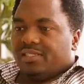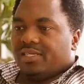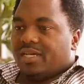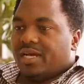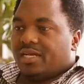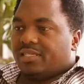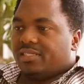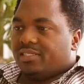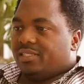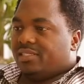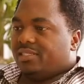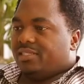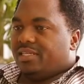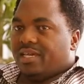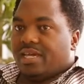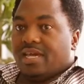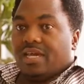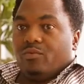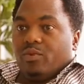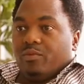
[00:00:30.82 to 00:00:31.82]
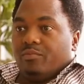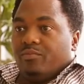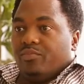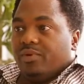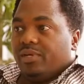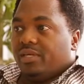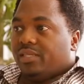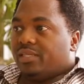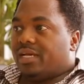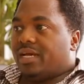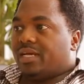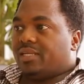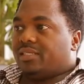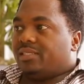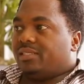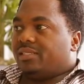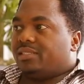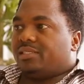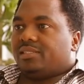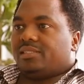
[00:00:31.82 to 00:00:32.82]
art is the air we breathe, art
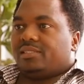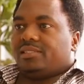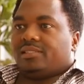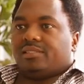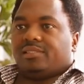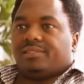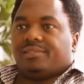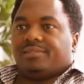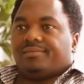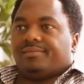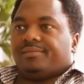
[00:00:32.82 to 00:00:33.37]
is